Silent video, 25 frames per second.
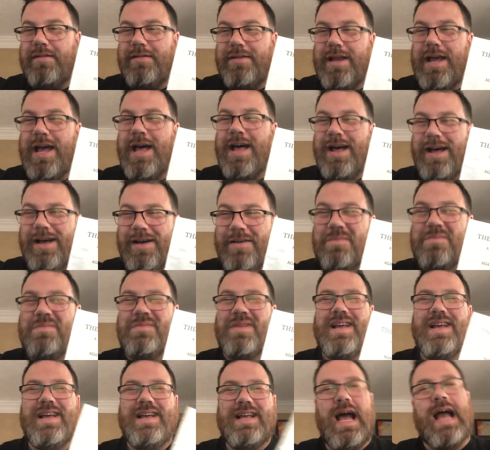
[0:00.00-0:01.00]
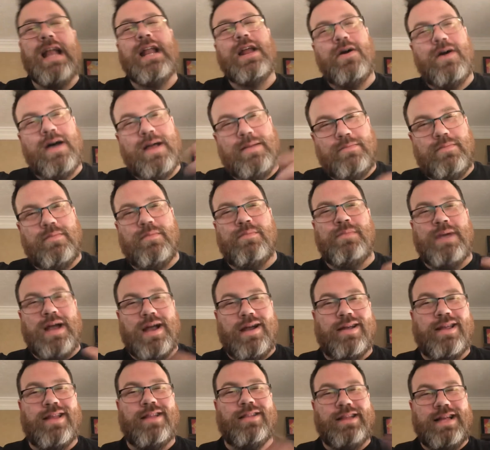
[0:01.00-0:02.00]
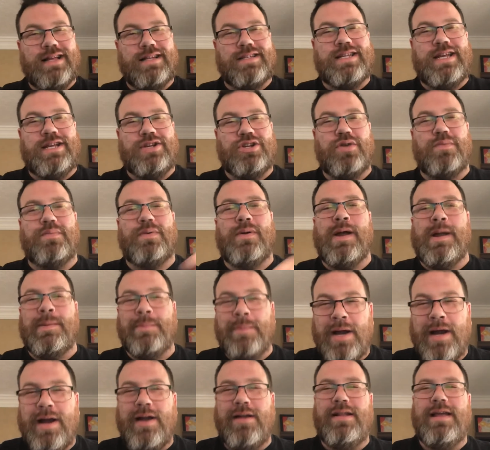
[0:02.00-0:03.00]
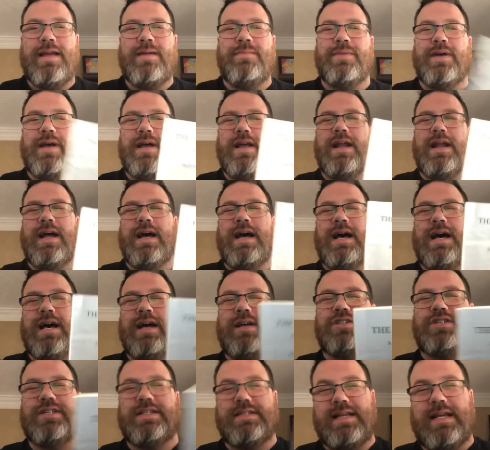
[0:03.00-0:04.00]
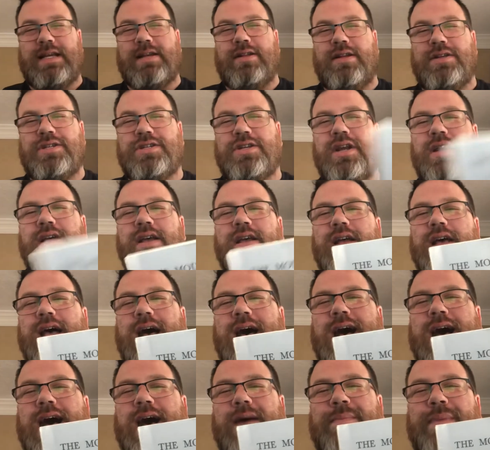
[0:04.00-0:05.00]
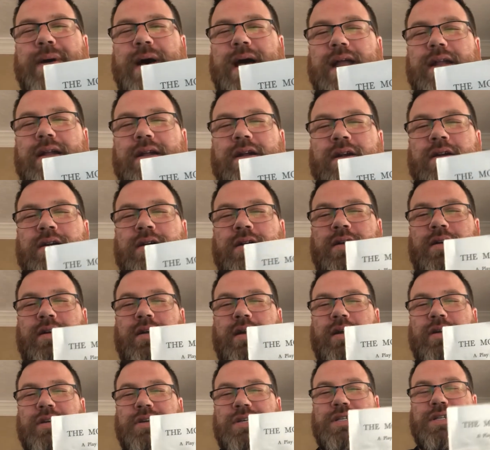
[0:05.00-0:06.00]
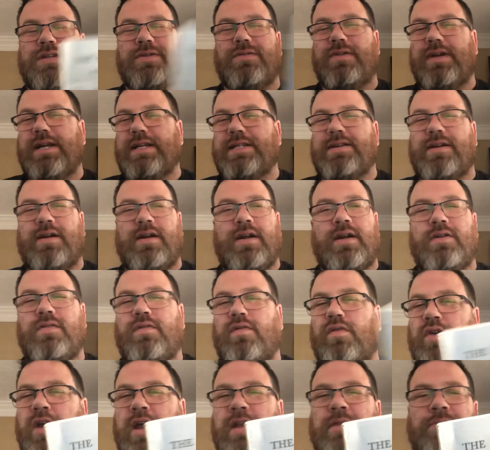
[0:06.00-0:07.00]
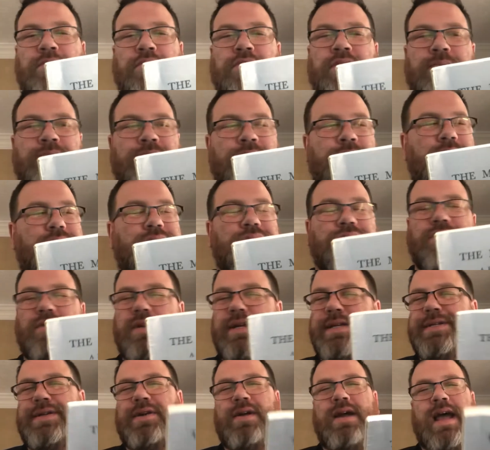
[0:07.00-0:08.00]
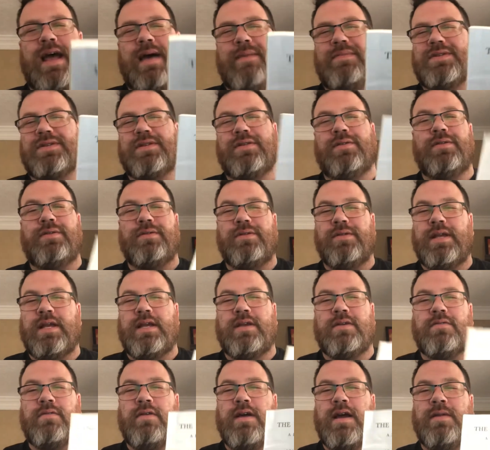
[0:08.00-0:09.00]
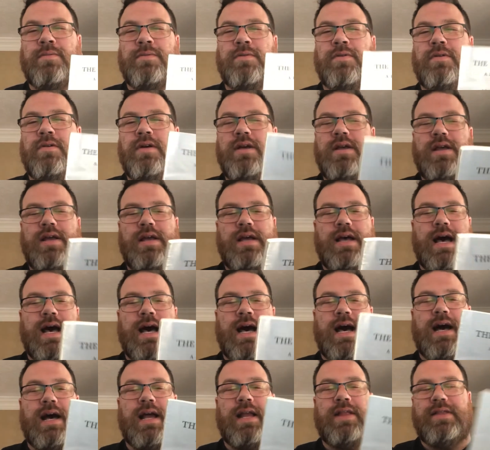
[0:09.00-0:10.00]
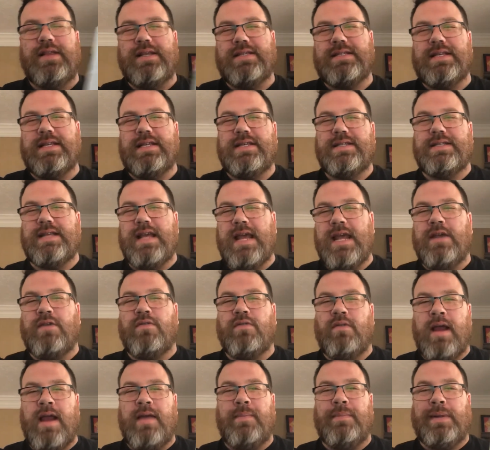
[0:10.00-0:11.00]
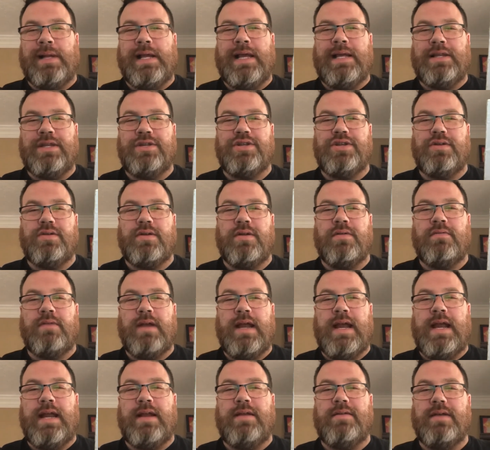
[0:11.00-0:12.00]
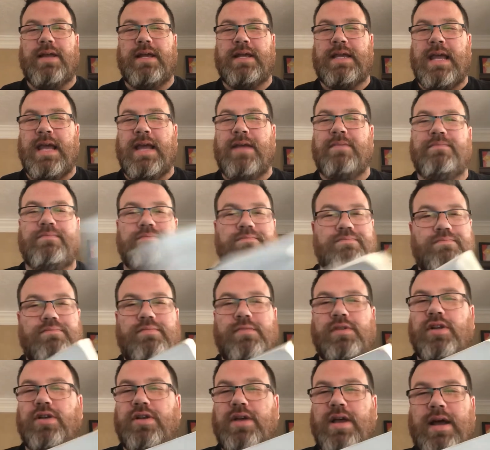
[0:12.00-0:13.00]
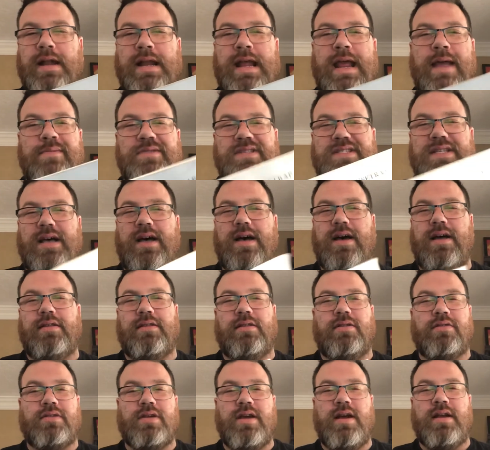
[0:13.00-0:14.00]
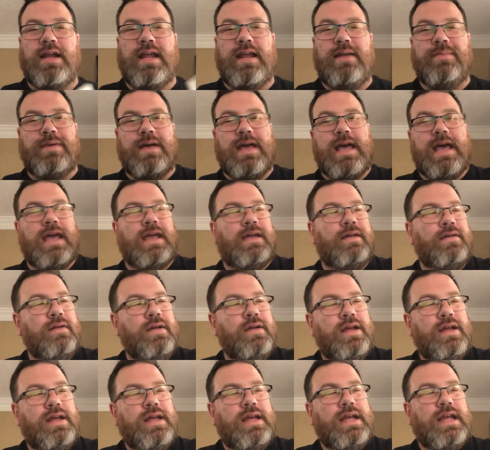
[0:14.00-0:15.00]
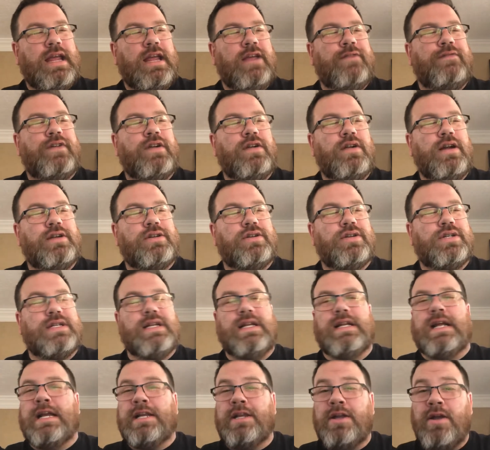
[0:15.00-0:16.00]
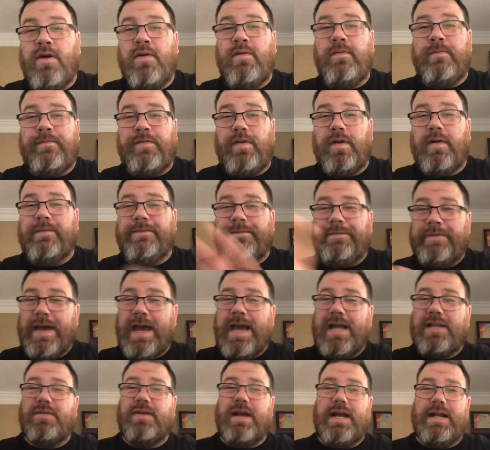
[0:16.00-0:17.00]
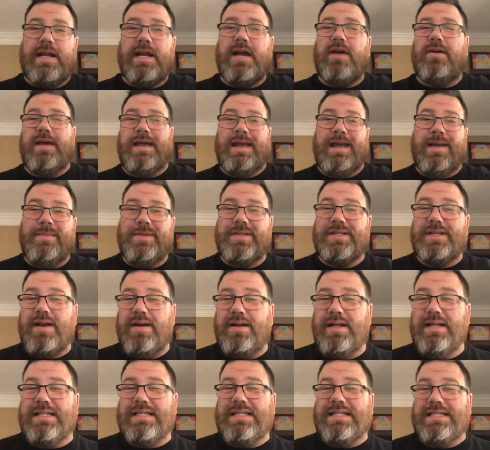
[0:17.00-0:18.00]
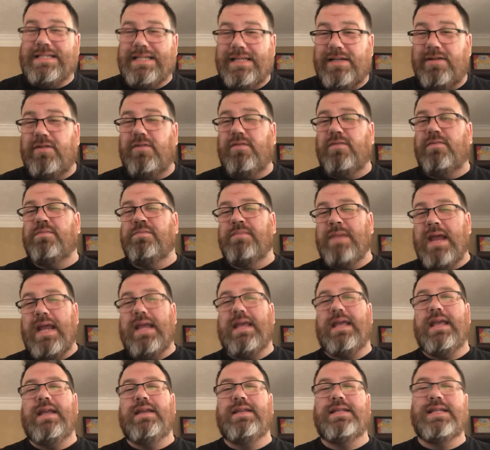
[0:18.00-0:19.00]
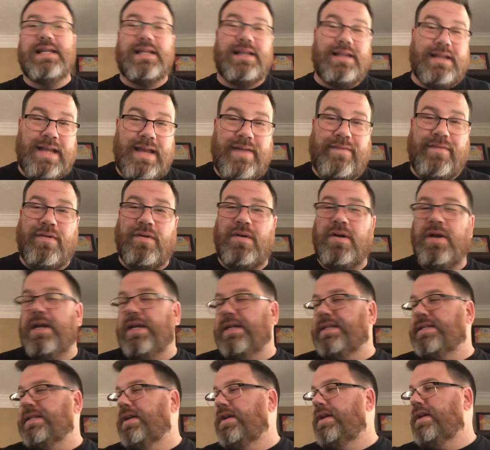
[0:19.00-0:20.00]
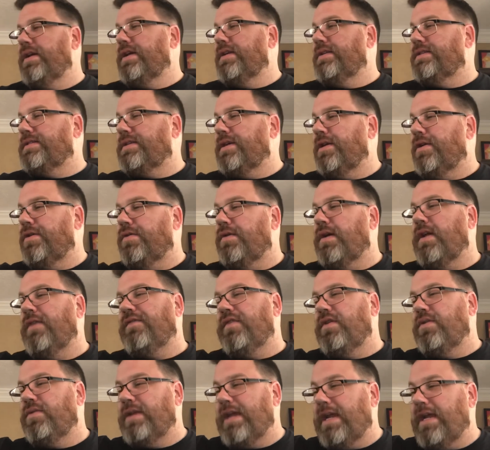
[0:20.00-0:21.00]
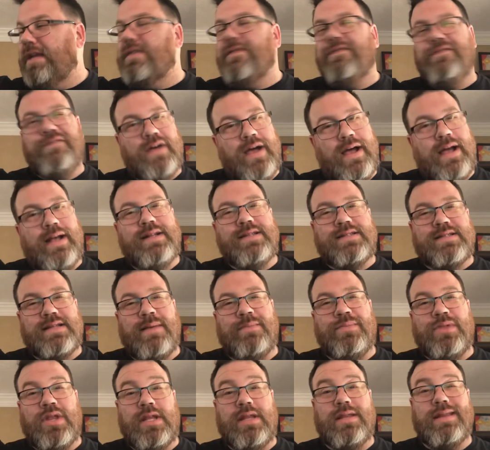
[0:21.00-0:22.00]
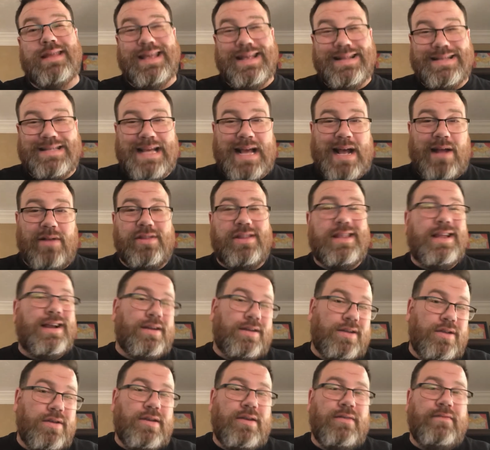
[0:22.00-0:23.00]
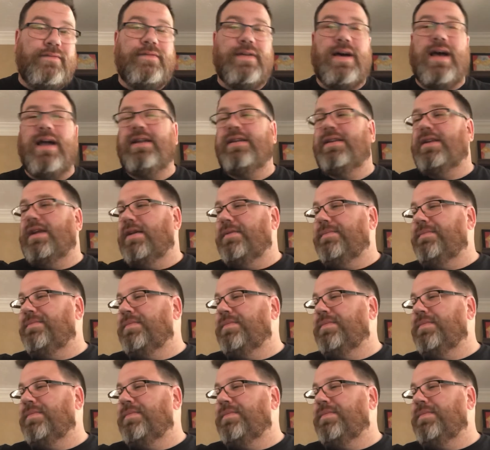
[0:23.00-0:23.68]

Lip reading: I know I'm American lit teacher primarily, but she's English. But her stories are incredible. The mysteries are absolutely incredible. And this is a great play that you can read. Again, look on Amazon, look on eBay if you're interested. I know for a fact right now, Amazon is still making deliveries. So if you need to find something, it's out there. You can find it.